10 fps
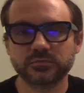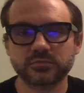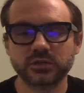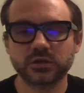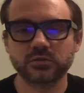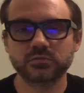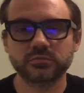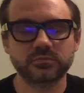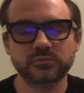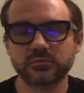You know,
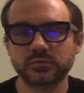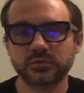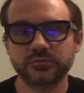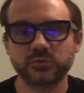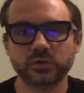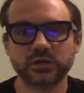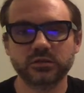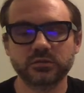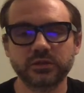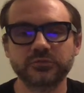if you want
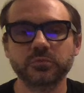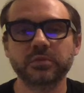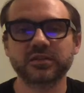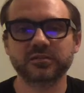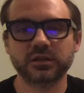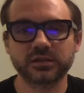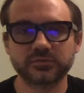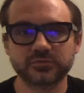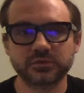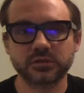to live your best life,